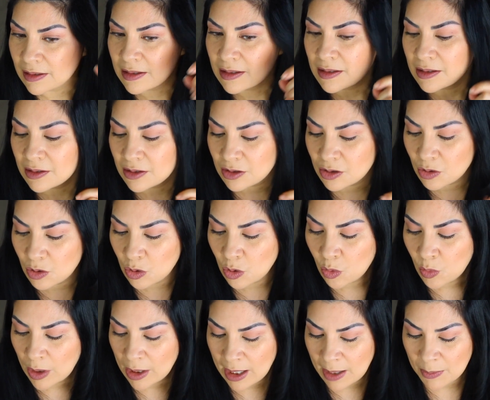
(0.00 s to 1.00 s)
So
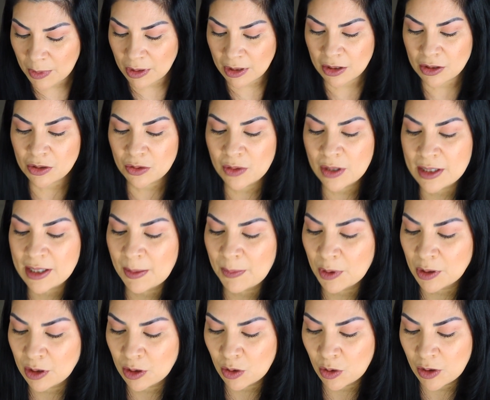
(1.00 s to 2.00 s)
what I'm gonna do is I'm
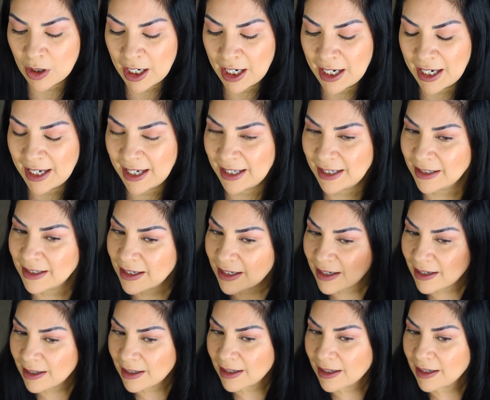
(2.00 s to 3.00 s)
gonna go ahead,
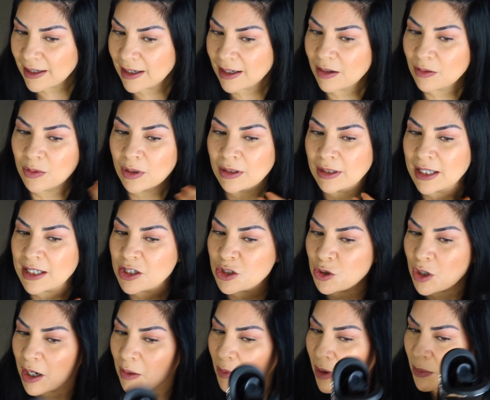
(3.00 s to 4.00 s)
well, let's
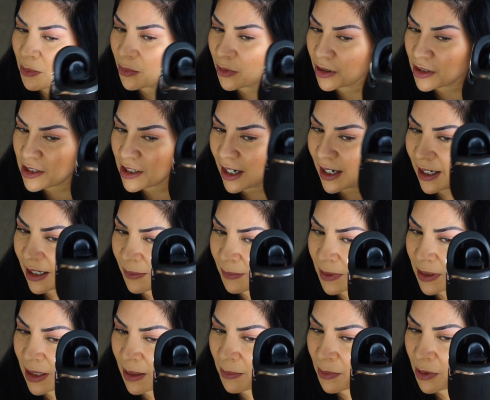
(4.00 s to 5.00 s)
try one more time,
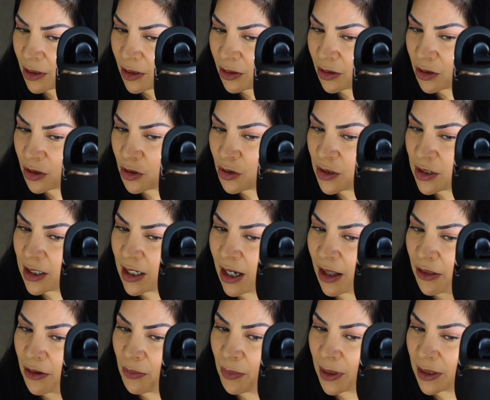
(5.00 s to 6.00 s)
and I'm gonna use the
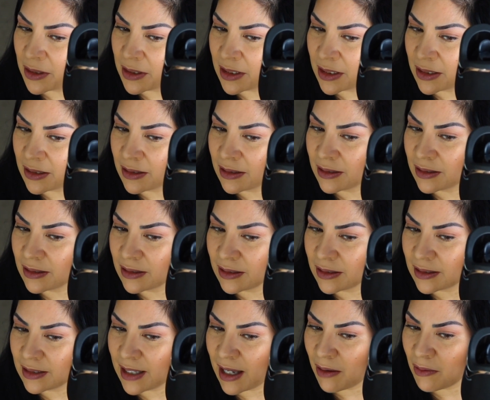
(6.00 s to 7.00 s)
other button.
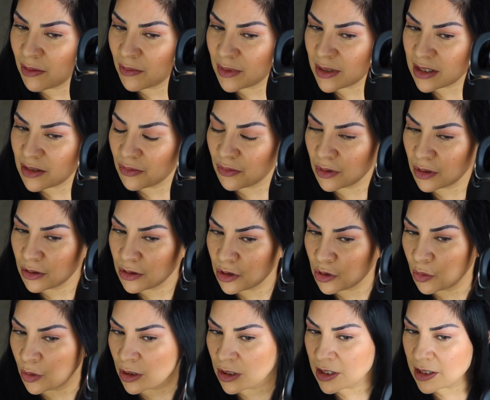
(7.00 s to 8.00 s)
That one was for
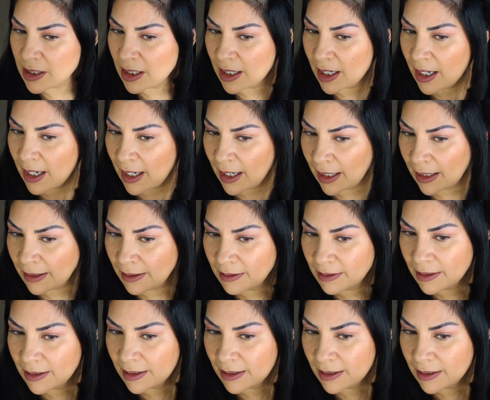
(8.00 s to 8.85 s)
towards the head.